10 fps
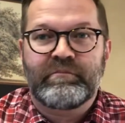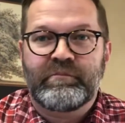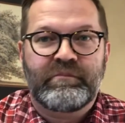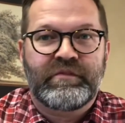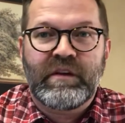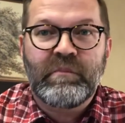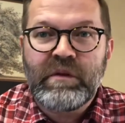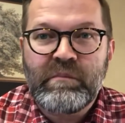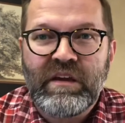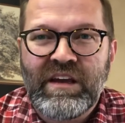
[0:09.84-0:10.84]
simply
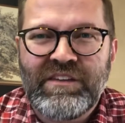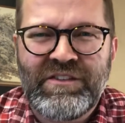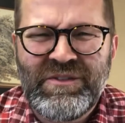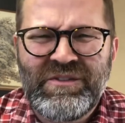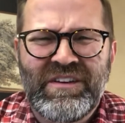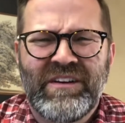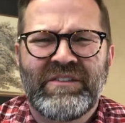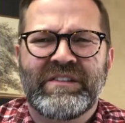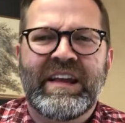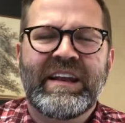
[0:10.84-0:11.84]
because you should
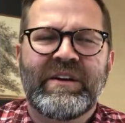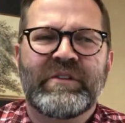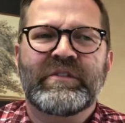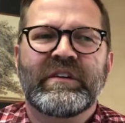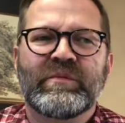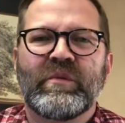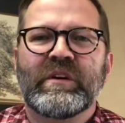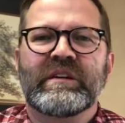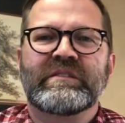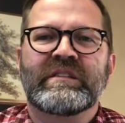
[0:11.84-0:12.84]
understand how a trust
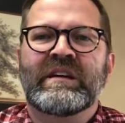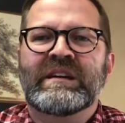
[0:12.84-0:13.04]
works.